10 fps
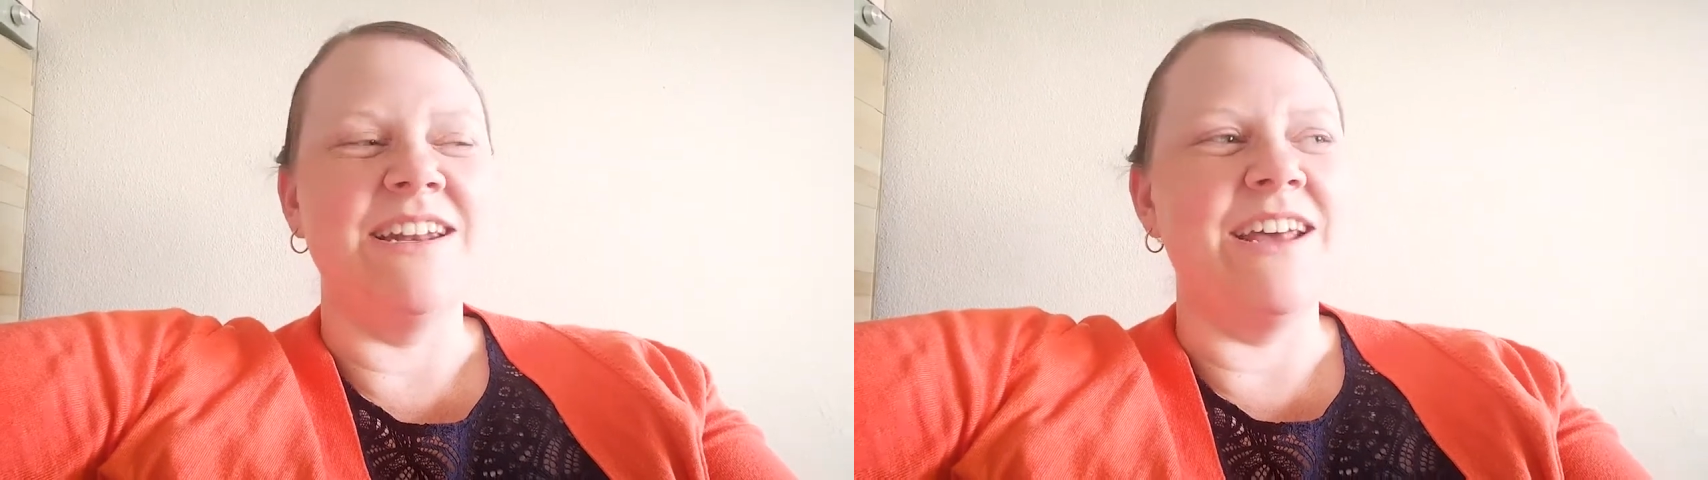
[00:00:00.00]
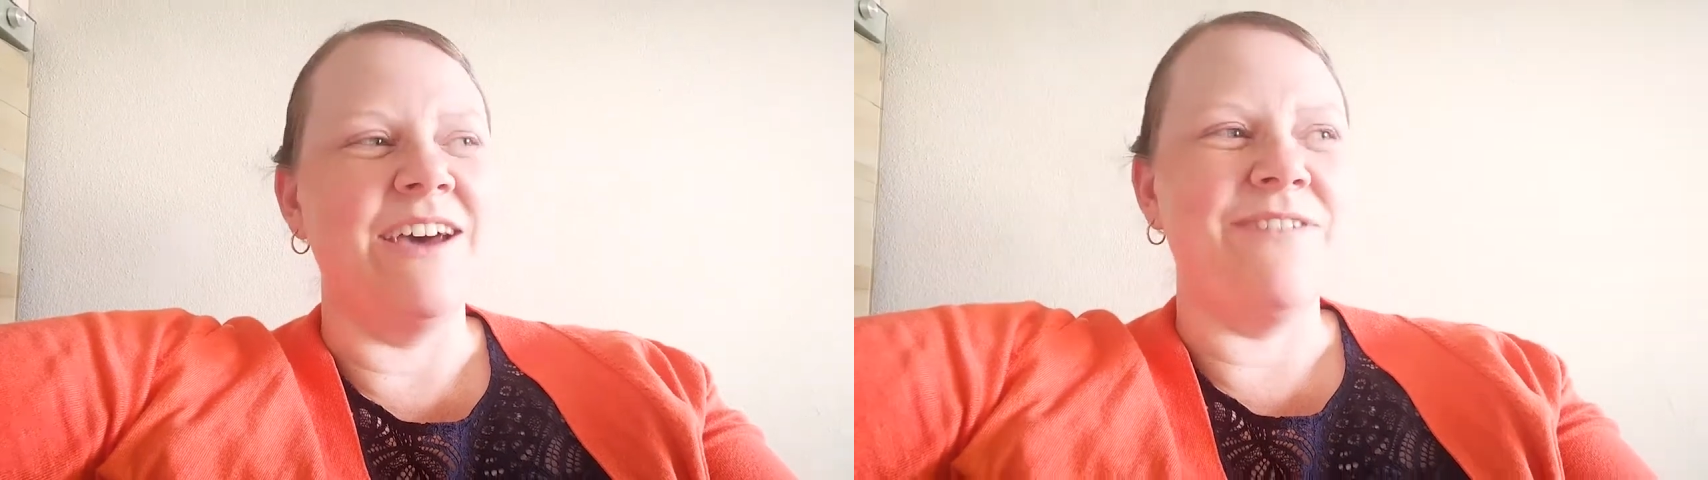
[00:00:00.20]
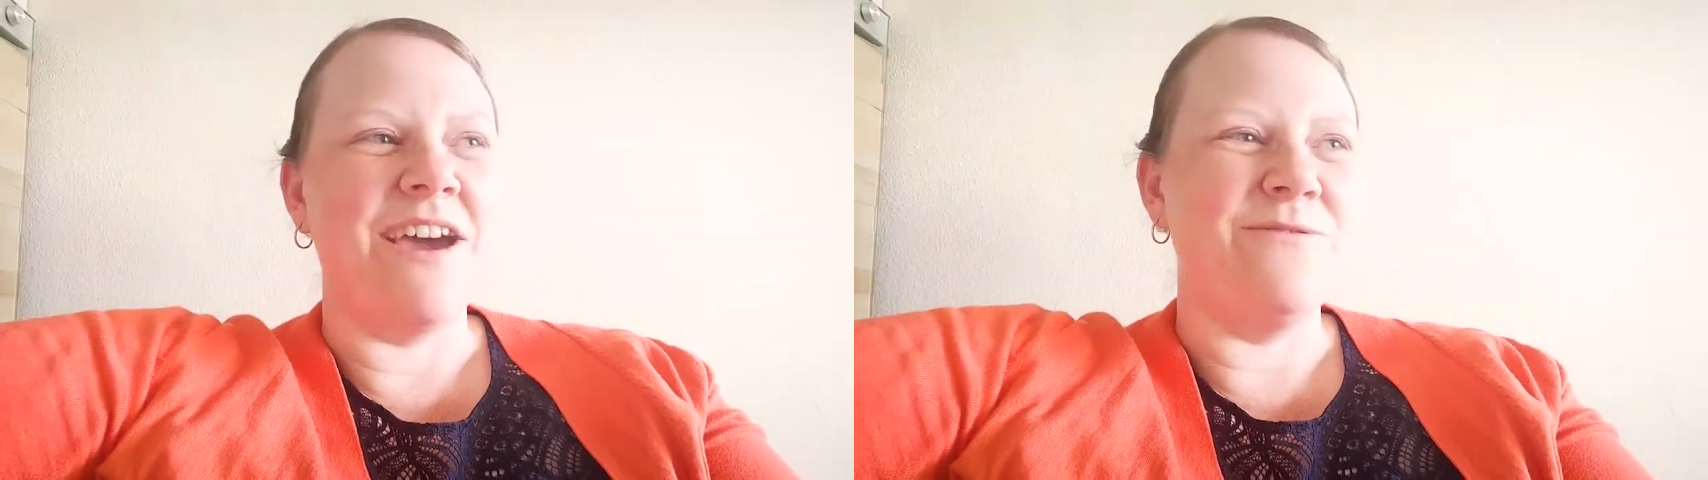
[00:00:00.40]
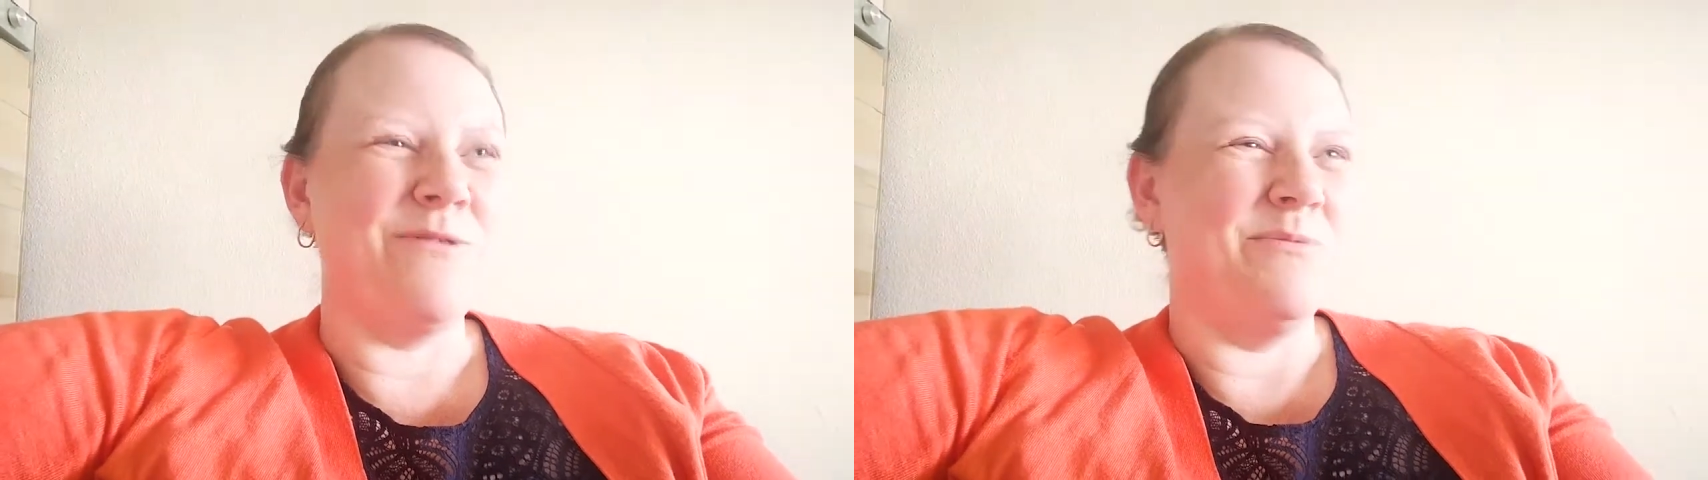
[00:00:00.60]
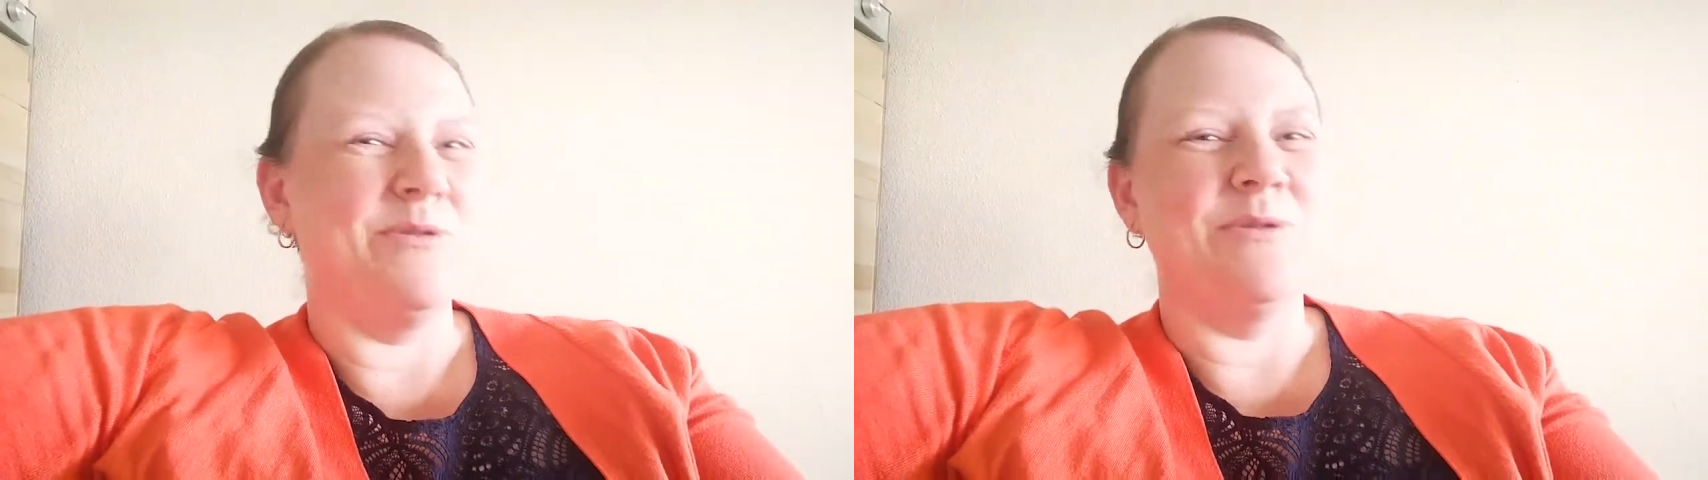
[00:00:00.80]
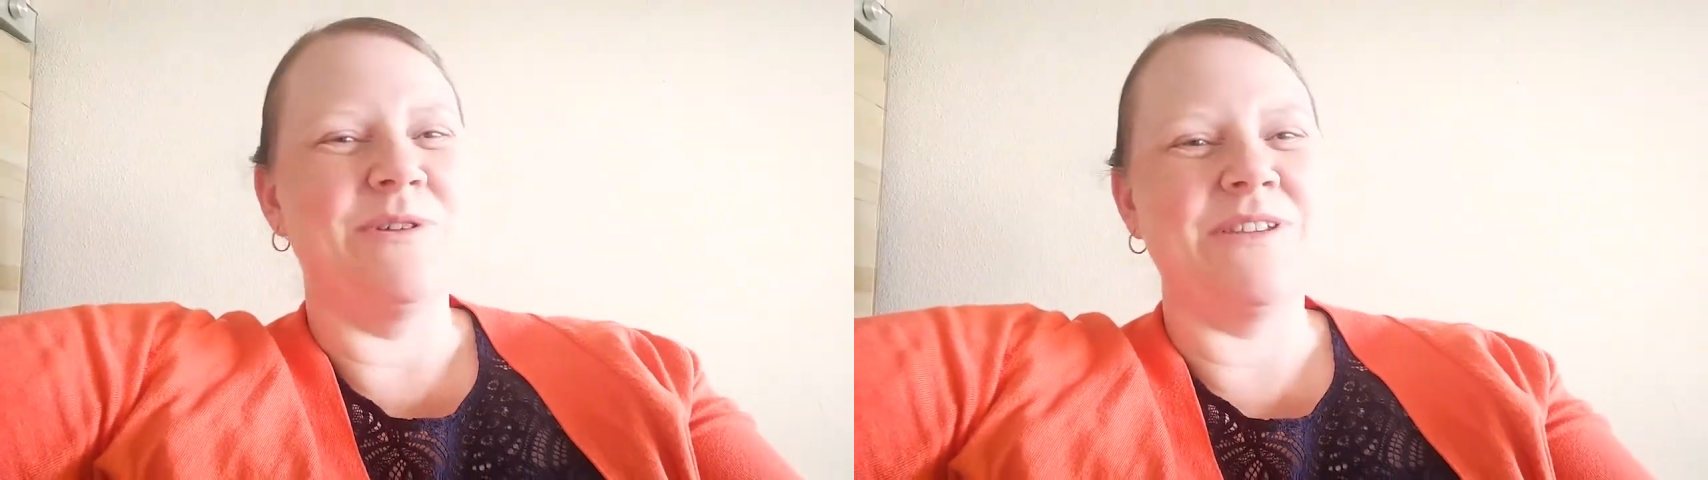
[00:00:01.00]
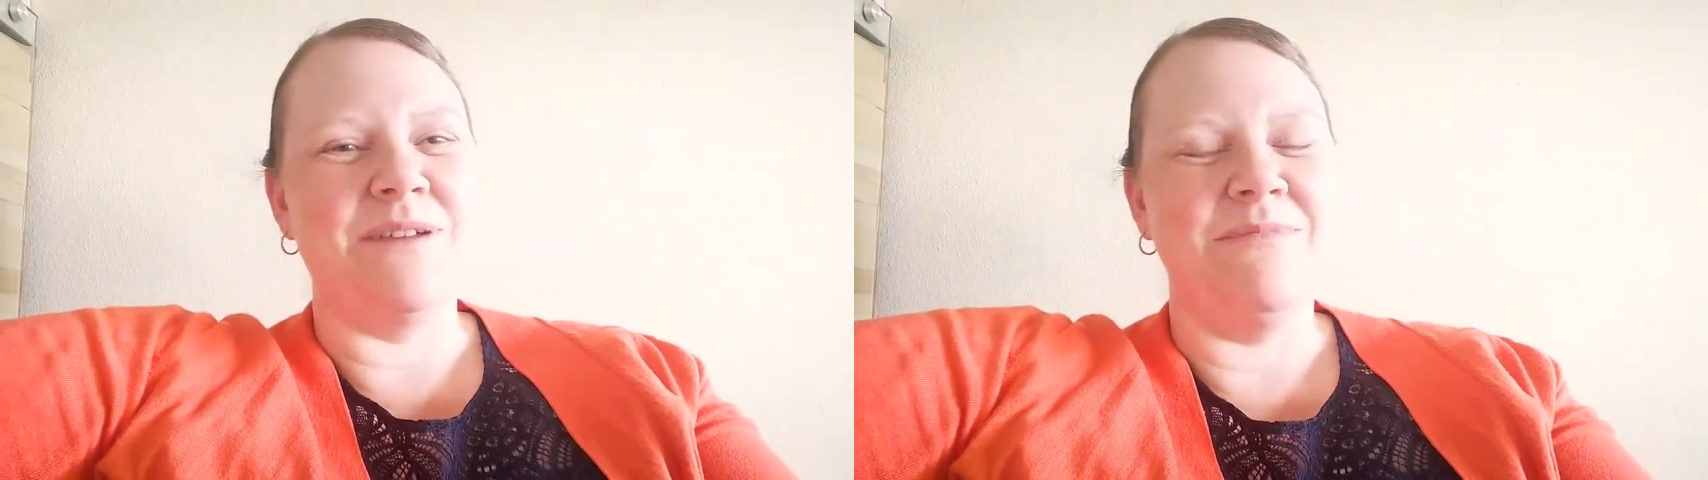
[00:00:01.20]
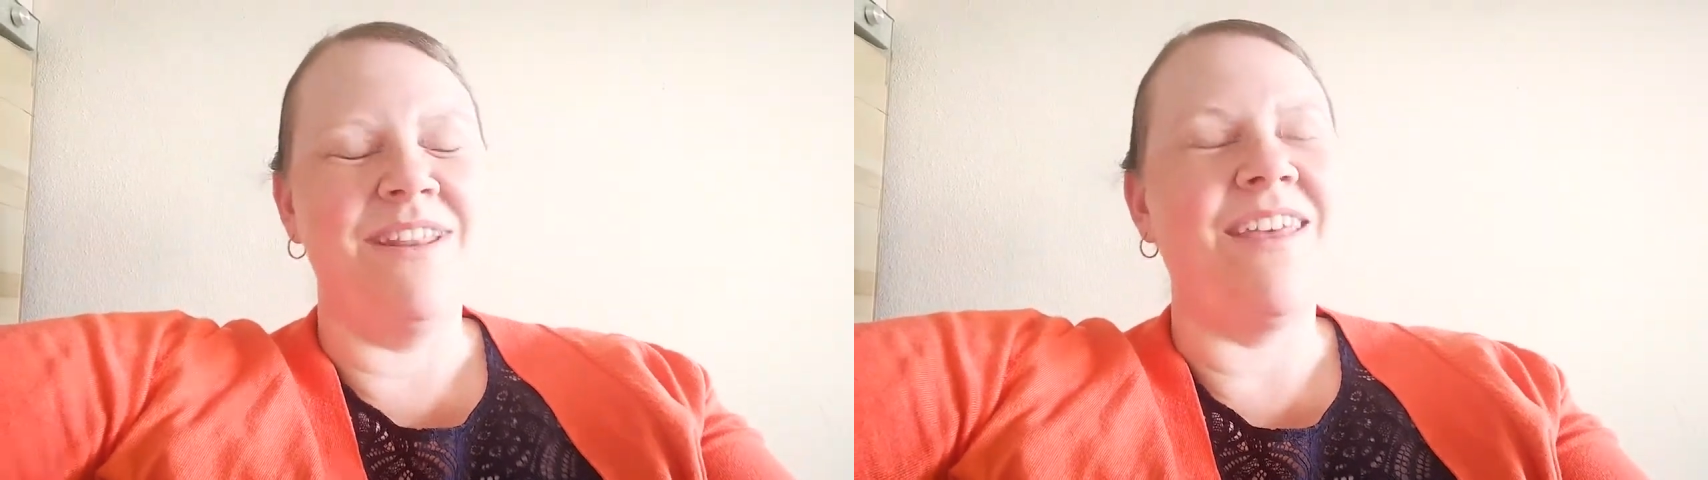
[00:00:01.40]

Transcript: I've had a few more orders come in,